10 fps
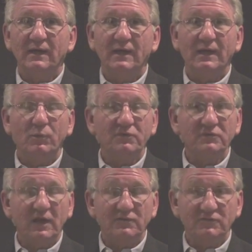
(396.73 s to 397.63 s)
it was
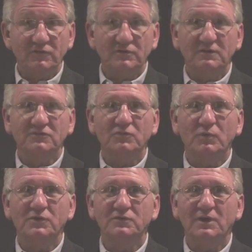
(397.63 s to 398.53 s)
not certain as to
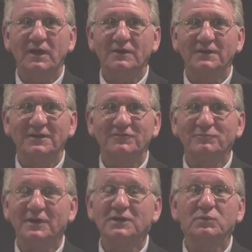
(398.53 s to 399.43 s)
whether or not enough
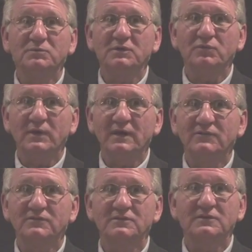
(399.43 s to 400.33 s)
money would be
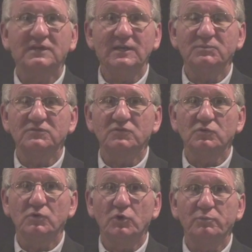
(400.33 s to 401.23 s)
raised to keep the
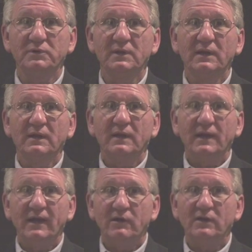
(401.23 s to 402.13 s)
school open.
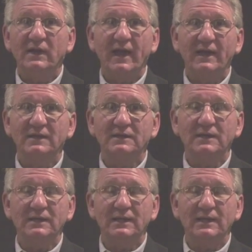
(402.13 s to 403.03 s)
Harry had an
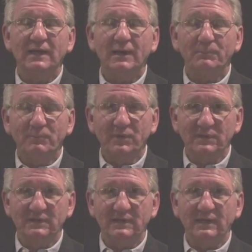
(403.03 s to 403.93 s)

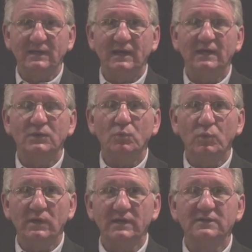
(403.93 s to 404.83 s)
ability and a
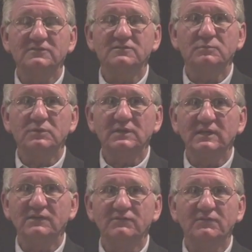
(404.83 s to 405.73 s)
willingness to
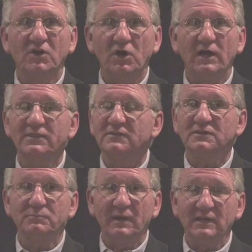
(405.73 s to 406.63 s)
believe God that
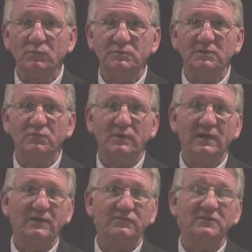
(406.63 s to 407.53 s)
the money would be
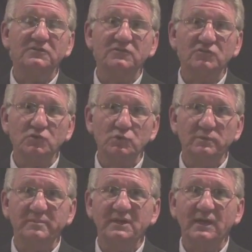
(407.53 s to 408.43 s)
raised, that the school
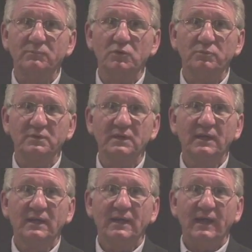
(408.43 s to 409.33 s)
would be kept open,
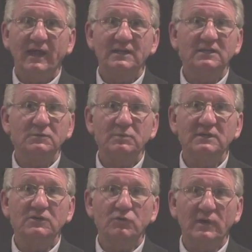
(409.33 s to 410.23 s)
and it could be
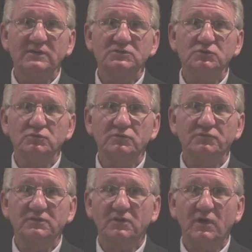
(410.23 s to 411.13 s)
a great school
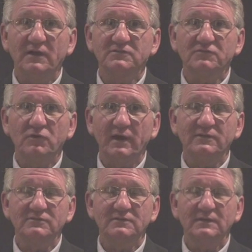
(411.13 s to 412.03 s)
for the cause of Christ.